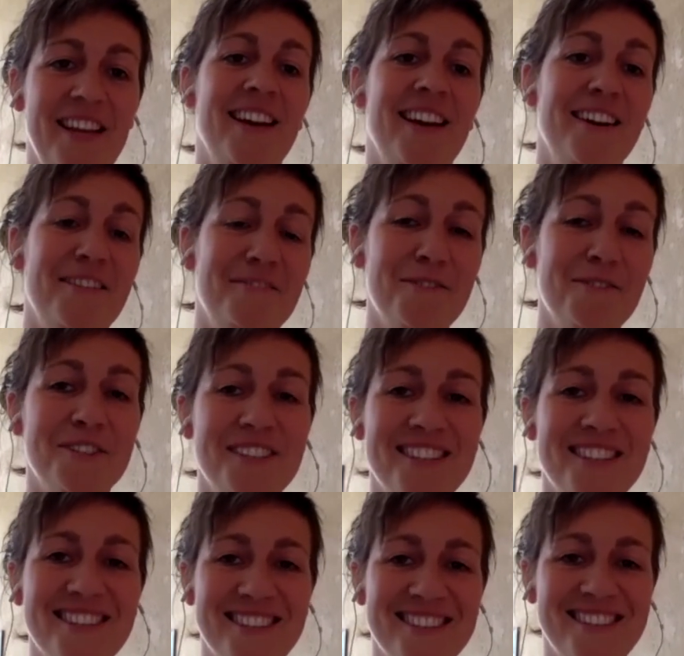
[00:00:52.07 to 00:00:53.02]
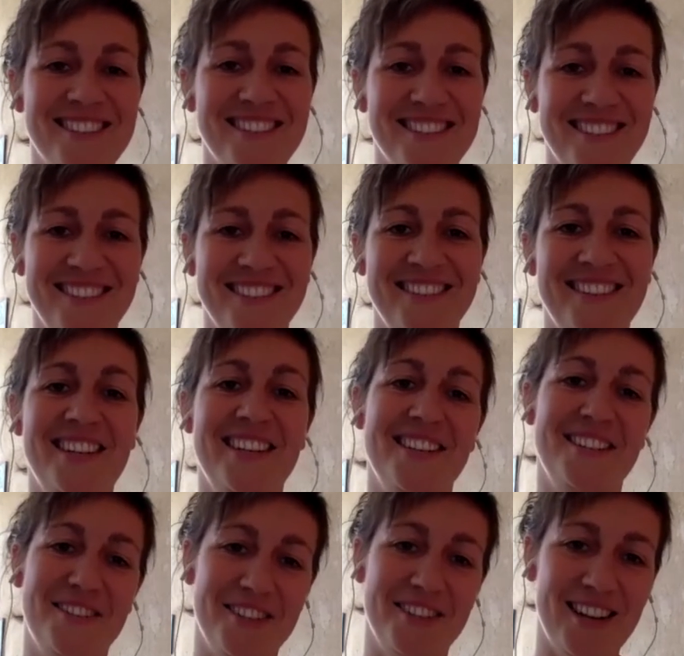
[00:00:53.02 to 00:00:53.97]
And of course, this is an
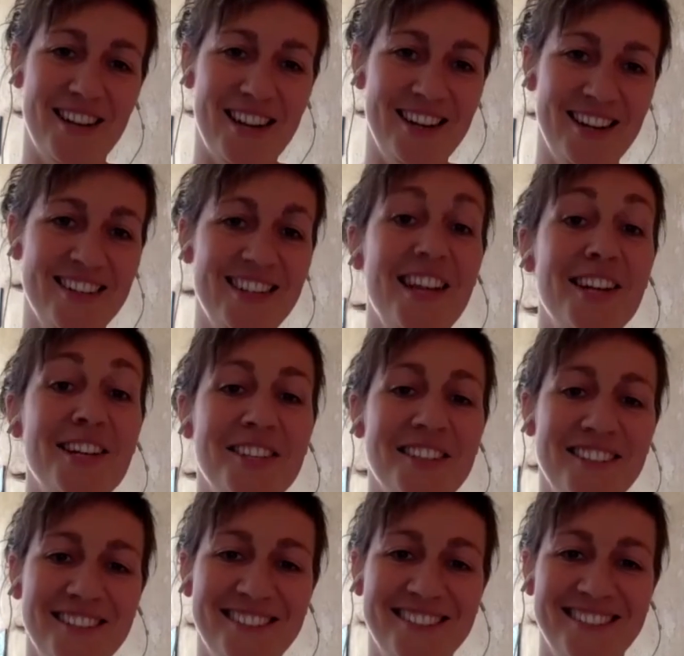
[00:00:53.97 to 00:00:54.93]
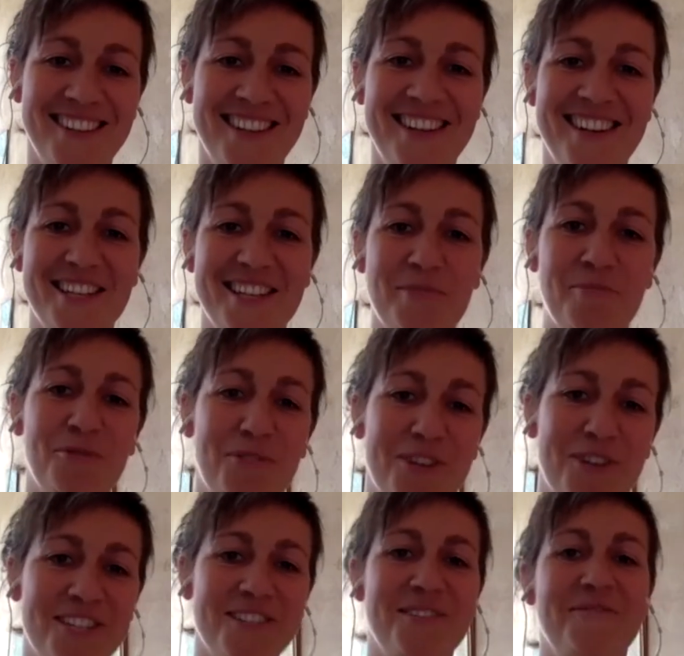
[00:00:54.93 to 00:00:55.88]
inter- intention, an
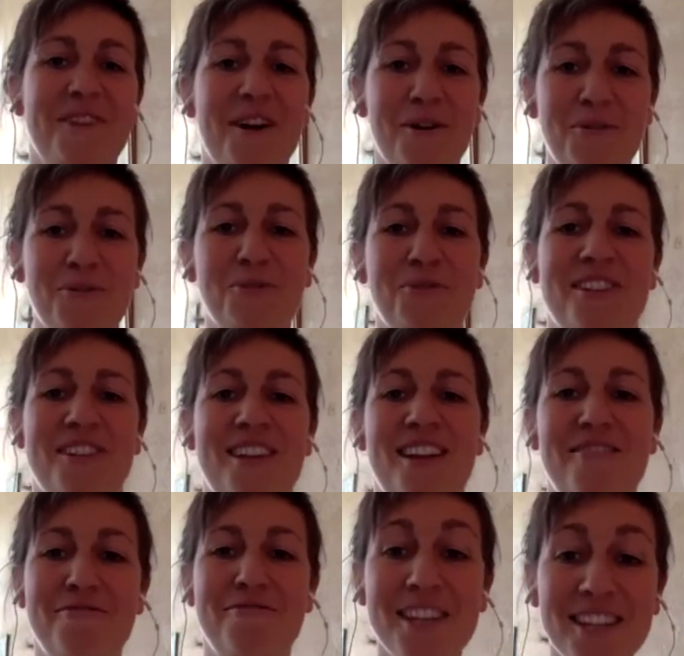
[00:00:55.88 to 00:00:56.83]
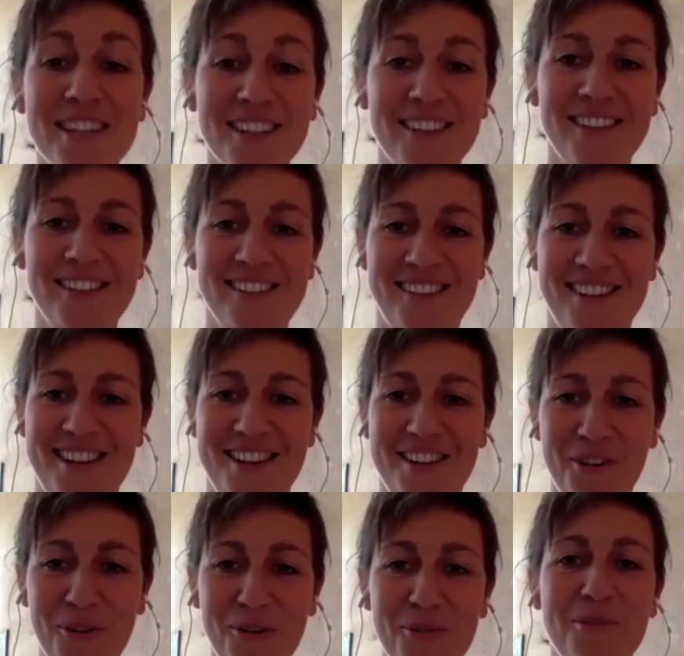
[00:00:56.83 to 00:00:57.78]
exploration of how to stay real and
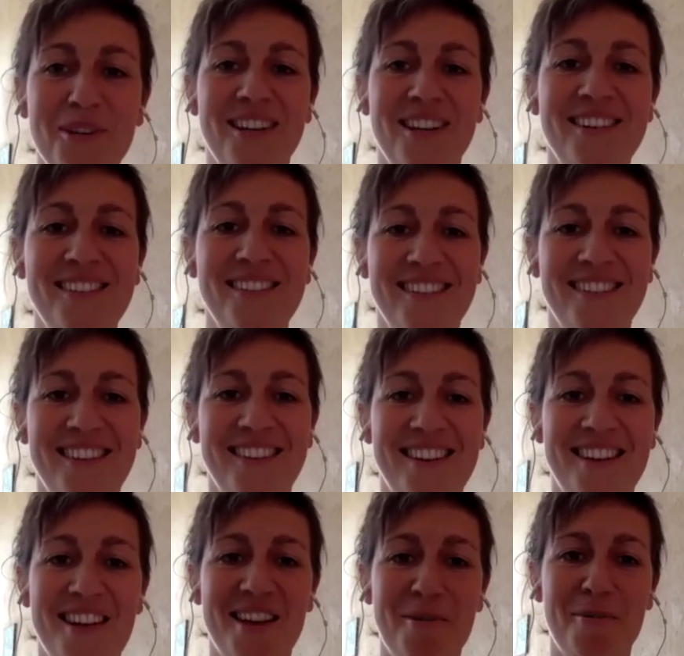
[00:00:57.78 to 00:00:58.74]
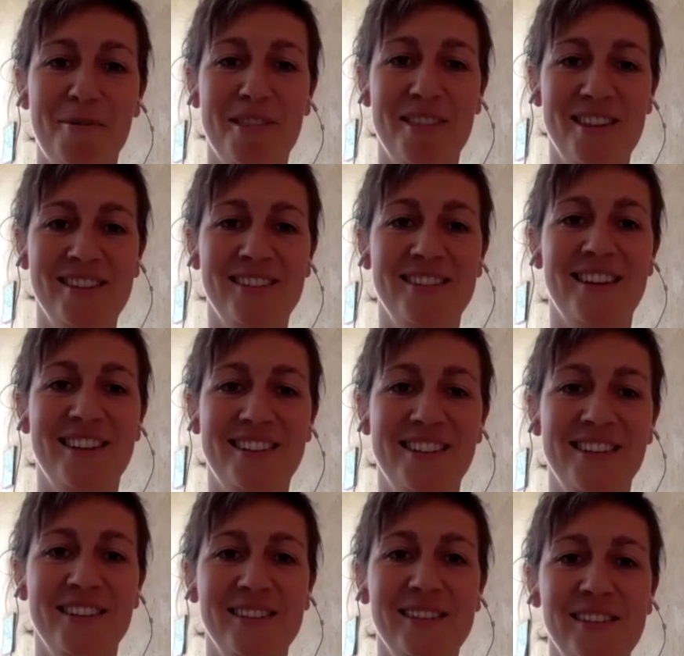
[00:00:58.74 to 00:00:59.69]
human with these
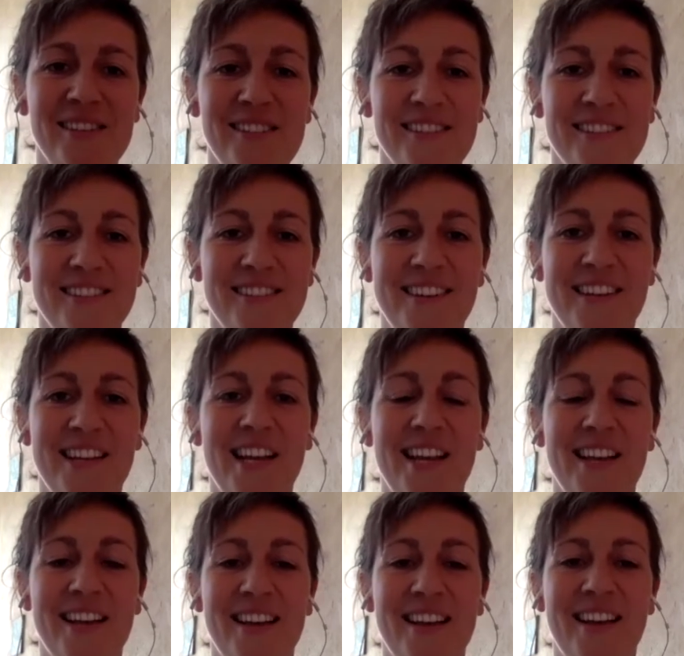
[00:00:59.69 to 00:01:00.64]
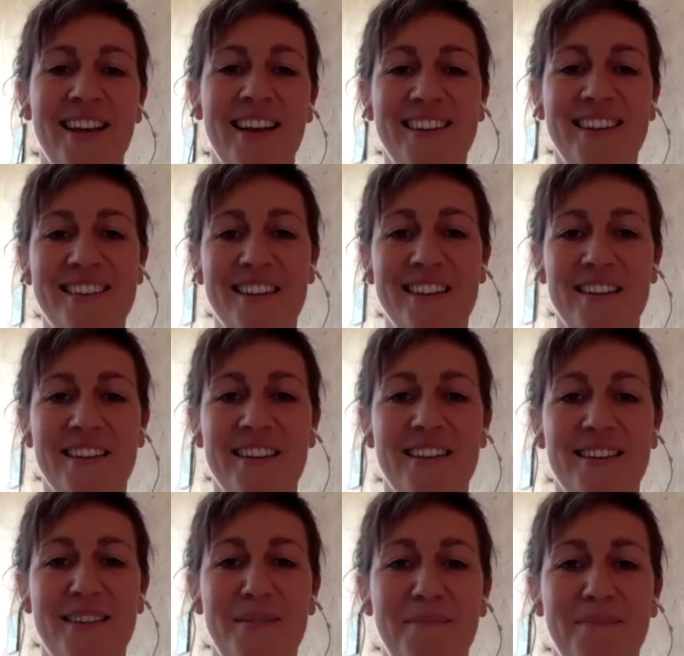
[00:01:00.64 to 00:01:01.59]
ideals and
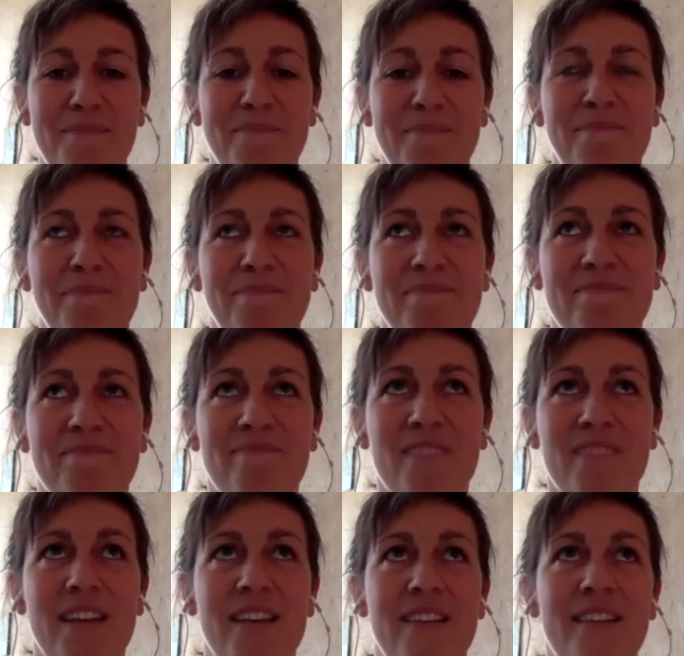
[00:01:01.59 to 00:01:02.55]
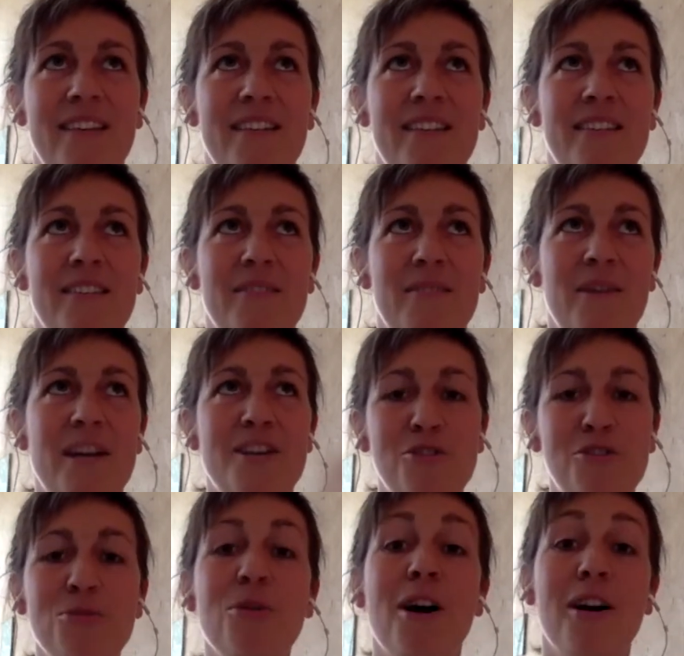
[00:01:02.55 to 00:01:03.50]
um, as
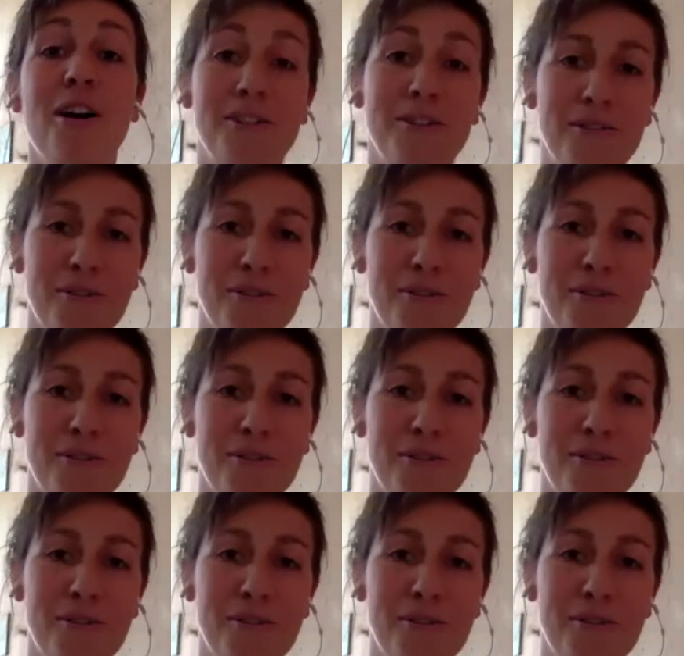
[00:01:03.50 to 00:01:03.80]
you also